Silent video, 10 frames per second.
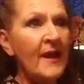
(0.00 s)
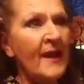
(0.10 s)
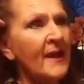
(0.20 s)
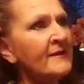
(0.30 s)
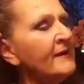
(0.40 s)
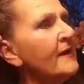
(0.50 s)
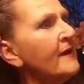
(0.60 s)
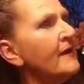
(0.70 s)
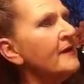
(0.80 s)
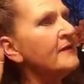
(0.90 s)
And
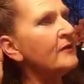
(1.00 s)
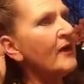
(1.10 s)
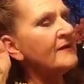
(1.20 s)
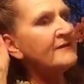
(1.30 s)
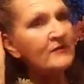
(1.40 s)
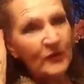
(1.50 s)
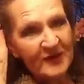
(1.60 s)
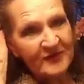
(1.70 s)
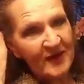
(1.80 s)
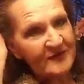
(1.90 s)
you know, I did
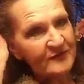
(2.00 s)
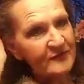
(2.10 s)
25,